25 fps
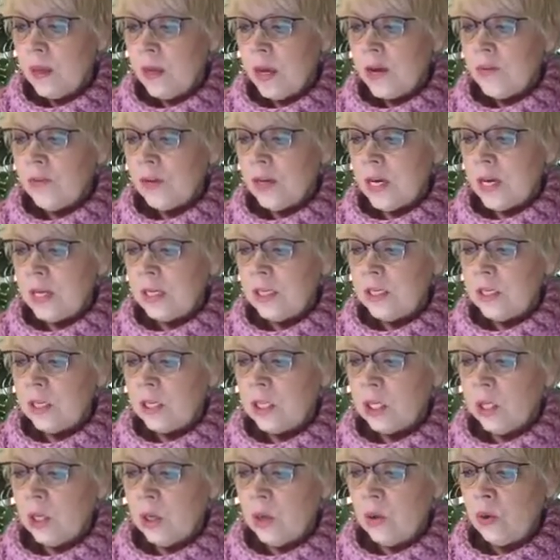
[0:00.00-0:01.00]
Haven't gotten into
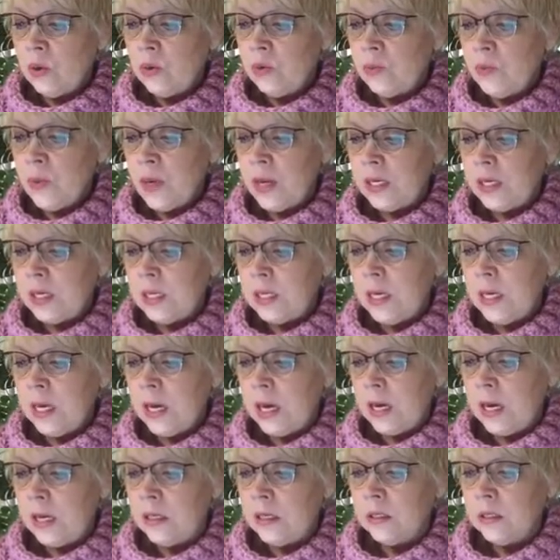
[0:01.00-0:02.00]
clothes making
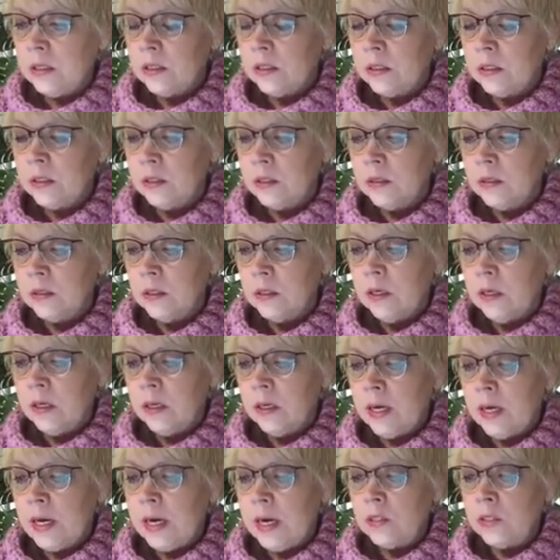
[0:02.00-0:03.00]
yet.
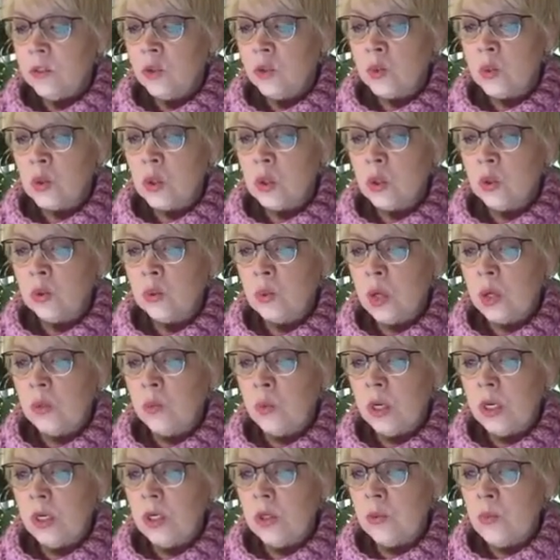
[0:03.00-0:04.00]
Adam's World War.
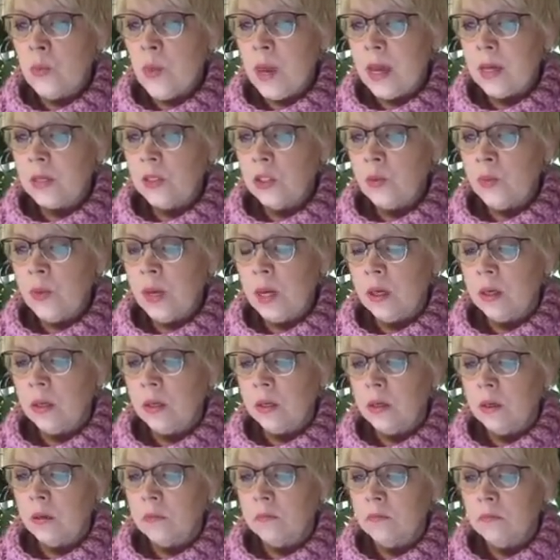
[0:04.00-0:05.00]
What do you make? Do you make
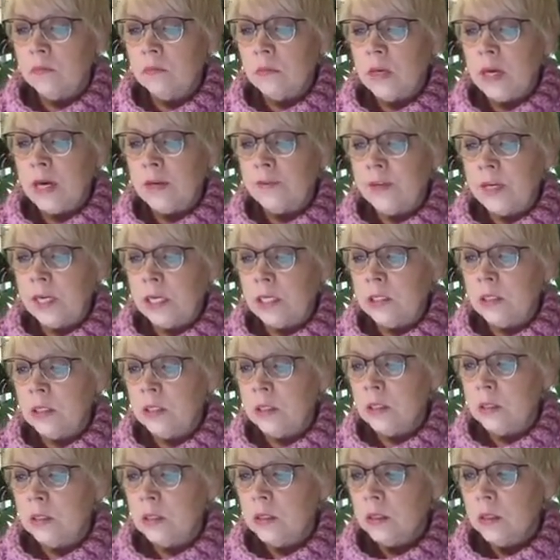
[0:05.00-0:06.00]

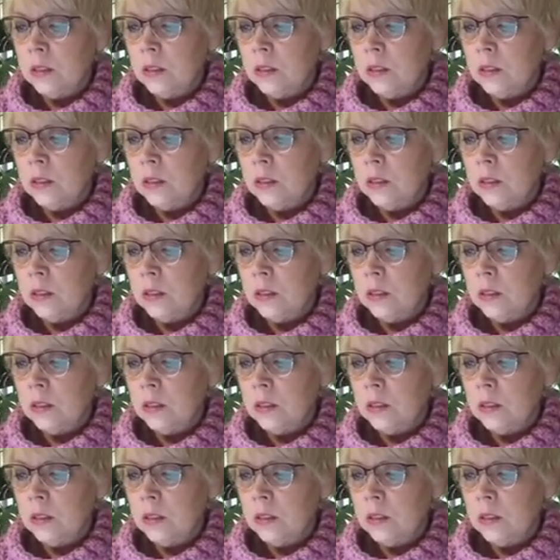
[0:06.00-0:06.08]
Afghans?